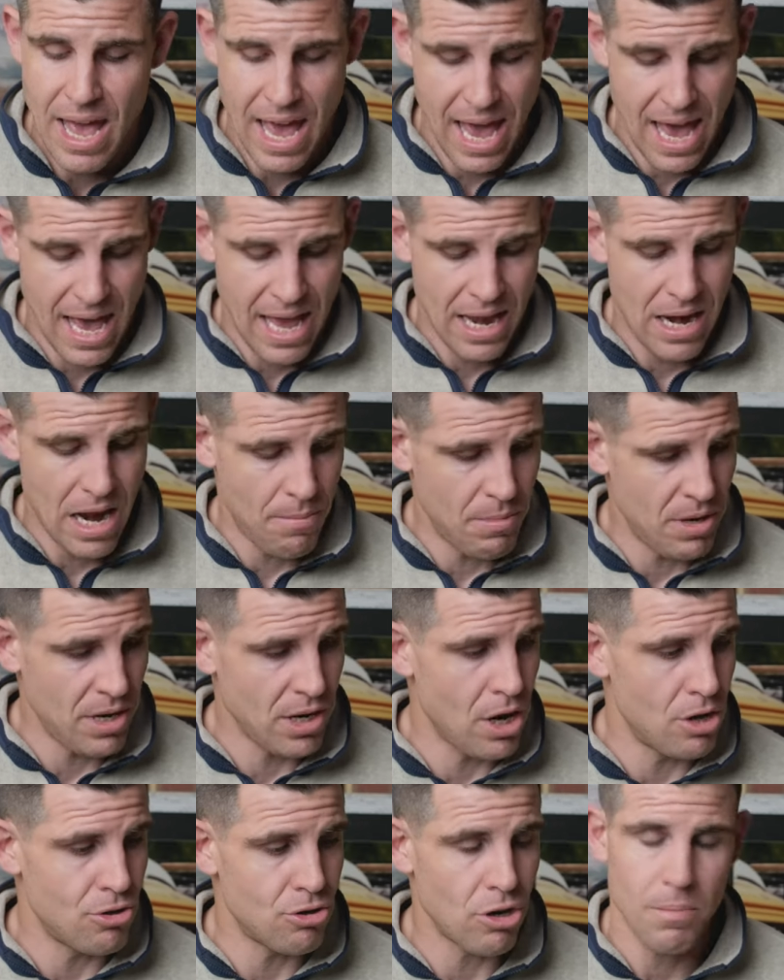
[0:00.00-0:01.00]
and I'm going to
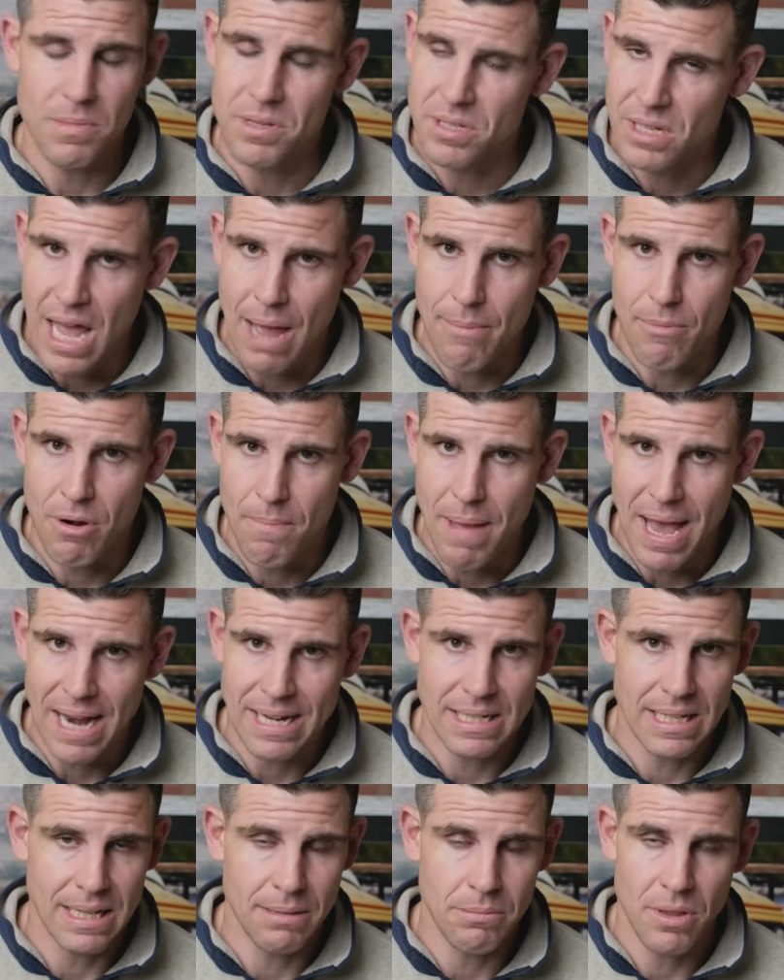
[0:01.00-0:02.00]
go drop this camera back
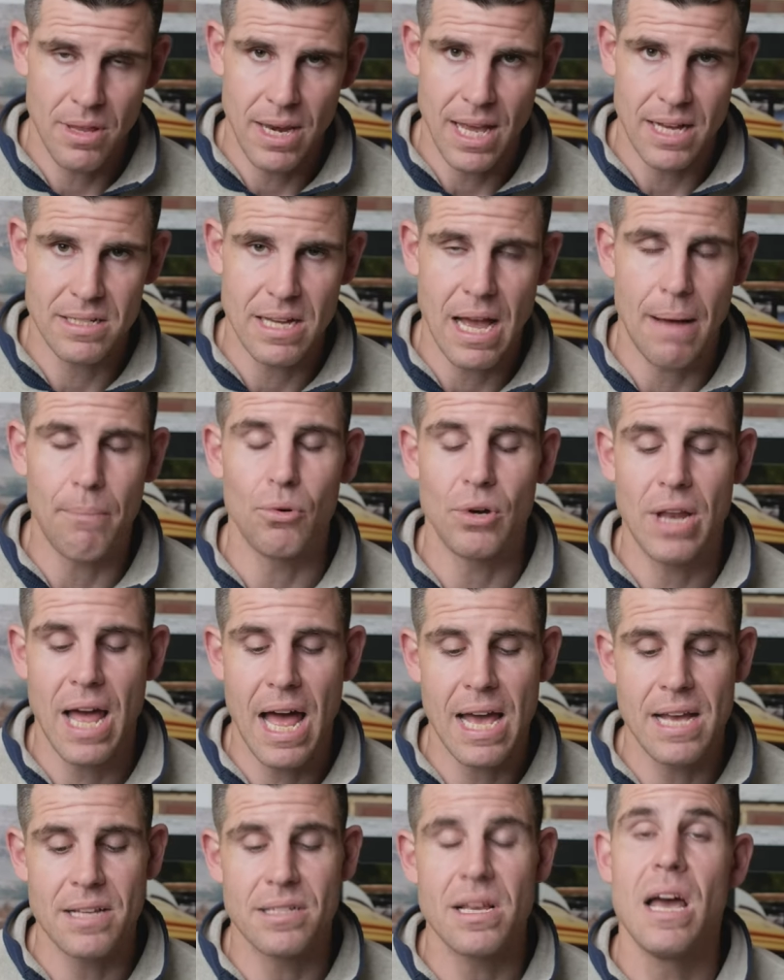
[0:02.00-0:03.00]
to him in the next couple
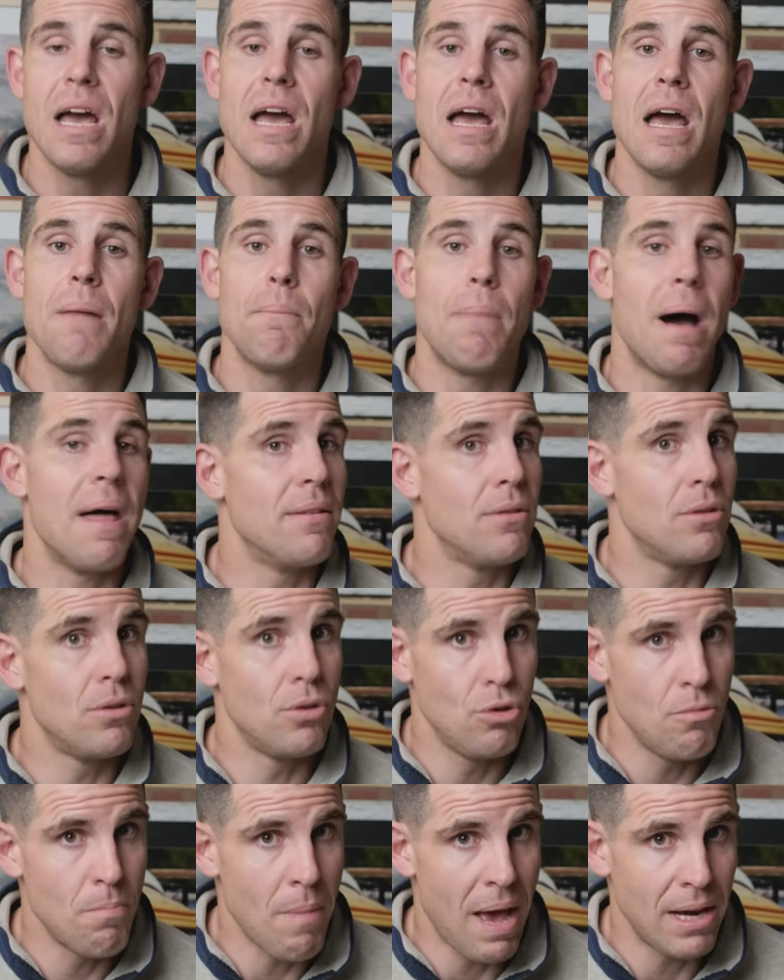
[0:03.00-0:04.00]
days. But
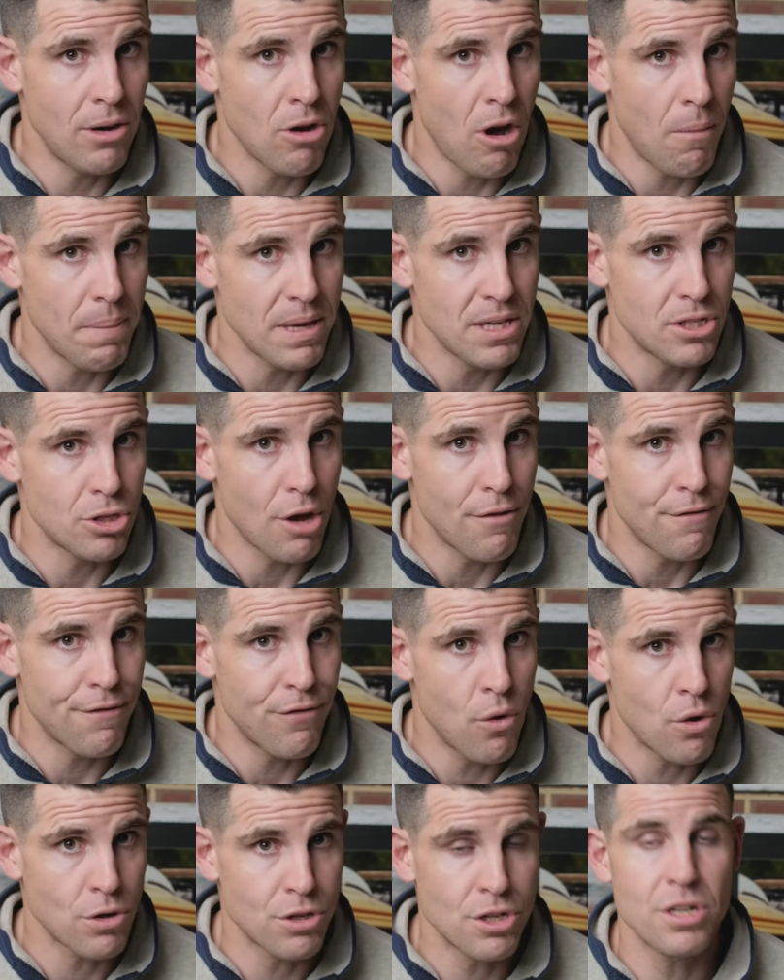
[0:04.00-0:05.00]
you may not be so
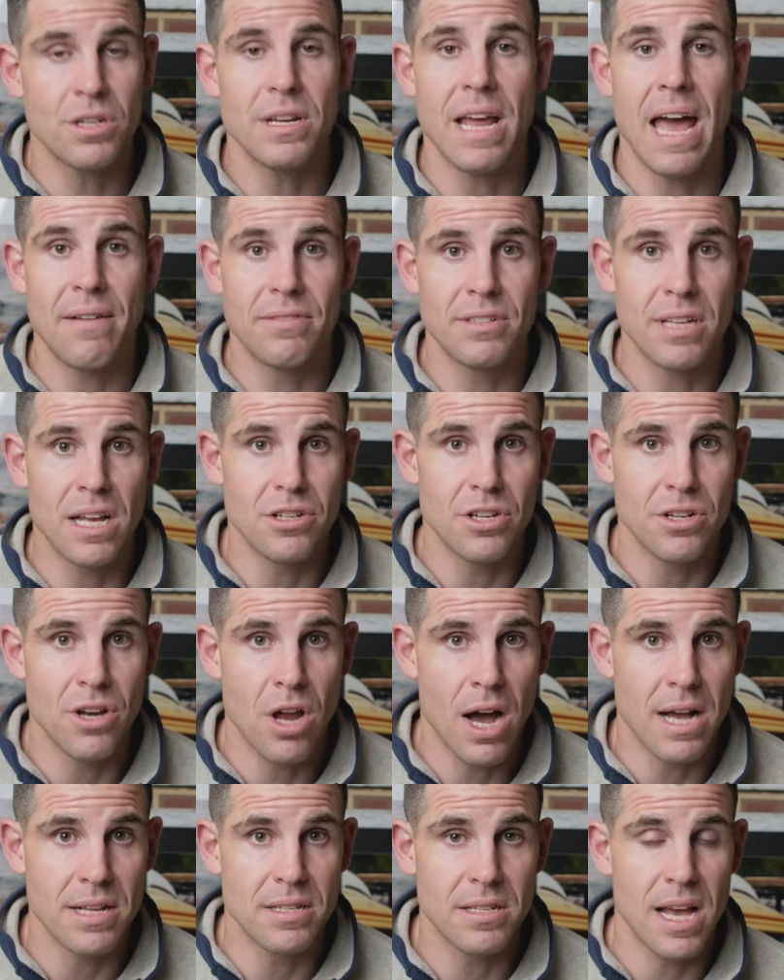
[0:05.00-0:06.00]
fortunate to have such a
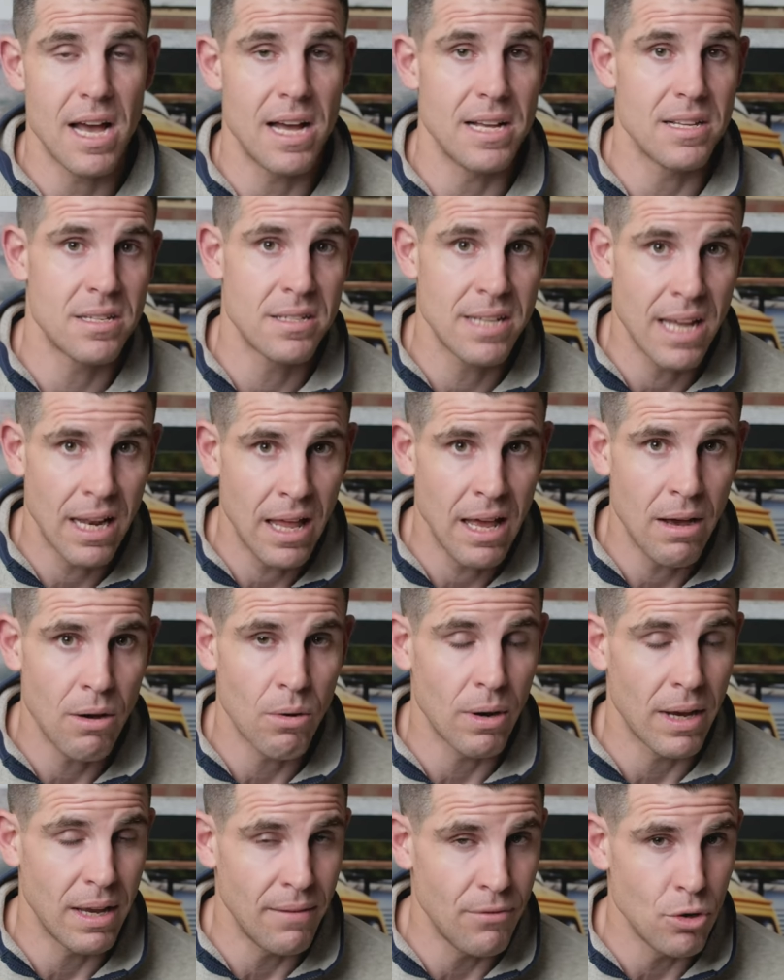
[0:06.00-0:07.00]
nice seller
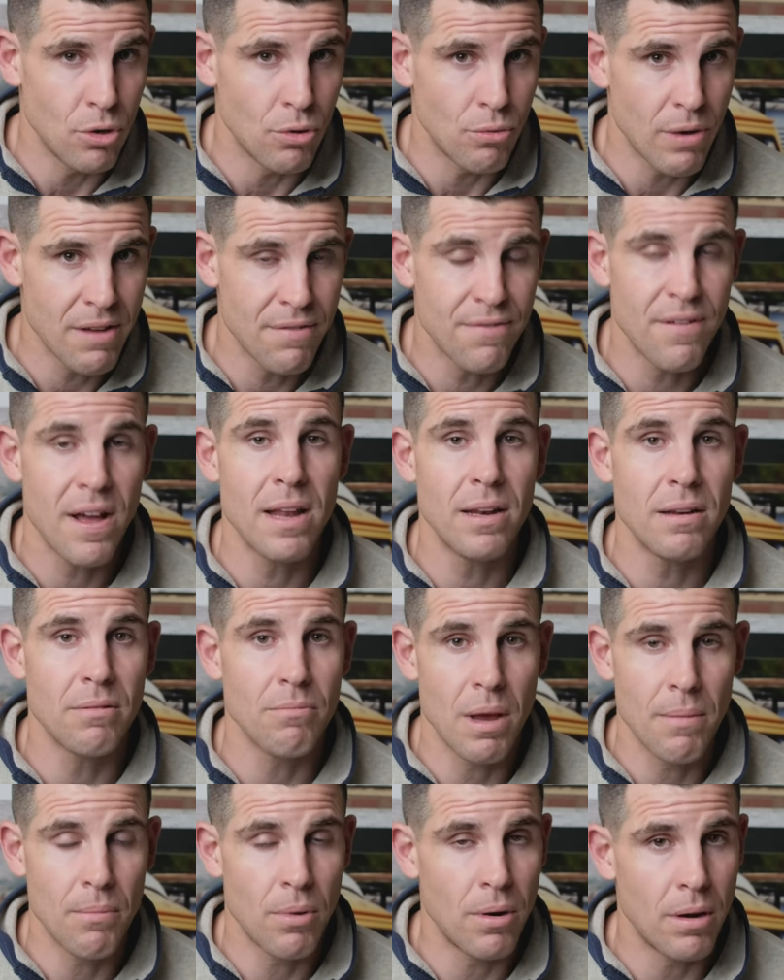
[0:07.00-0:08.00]
give you a refund.
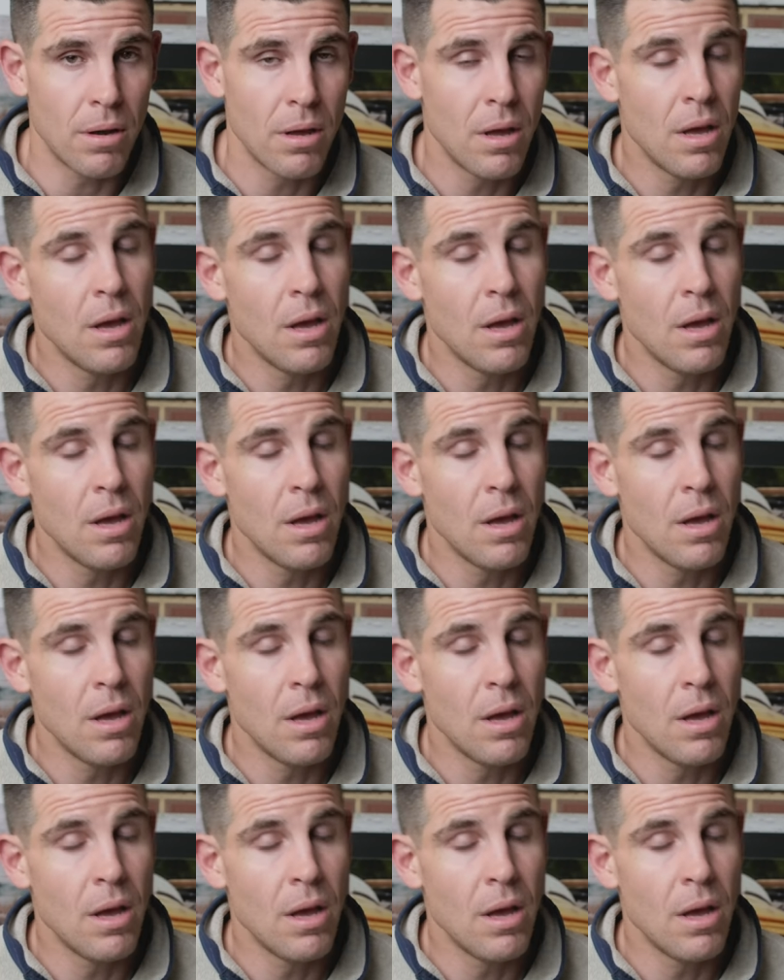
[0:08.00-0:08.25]
Remember,